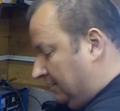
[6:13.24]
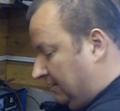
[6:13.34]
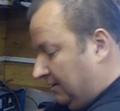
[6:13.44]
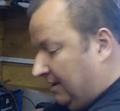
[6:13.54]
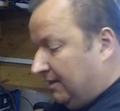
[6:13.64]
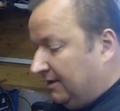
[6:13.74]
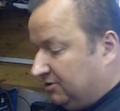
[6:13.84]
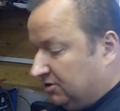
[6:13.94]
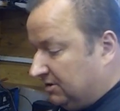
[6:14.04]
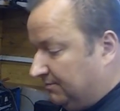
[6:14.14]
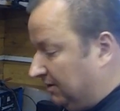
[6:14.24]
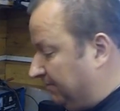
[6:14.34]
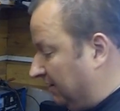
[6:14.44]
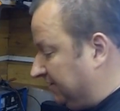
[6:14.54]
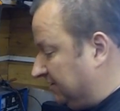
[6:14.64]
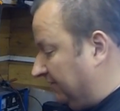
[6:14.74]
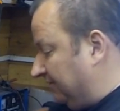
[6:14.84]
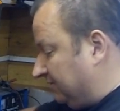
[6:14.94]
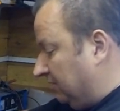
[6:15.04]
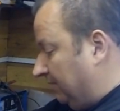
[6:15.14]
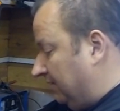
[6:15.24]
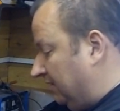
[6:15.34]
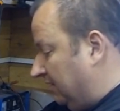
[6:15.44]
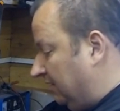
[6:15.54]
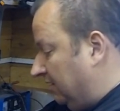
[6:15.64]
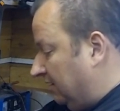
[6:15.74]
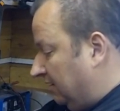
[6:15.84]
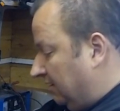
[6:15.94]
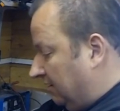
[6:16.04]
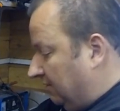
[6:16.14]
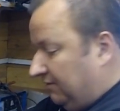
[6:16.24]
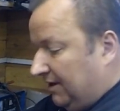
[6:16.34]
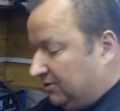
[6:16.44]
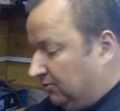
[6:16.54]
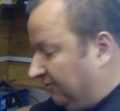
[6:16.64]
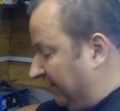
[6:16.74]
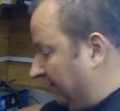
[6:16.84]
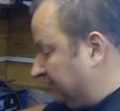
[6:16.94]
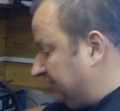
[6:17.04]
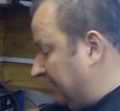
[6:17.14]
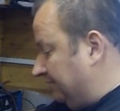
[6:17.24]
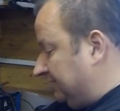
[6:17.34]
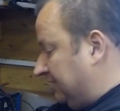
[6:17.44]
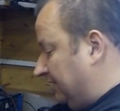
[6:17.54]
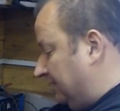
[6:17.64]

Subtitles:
and again they just simply place over the top of the actual valve stems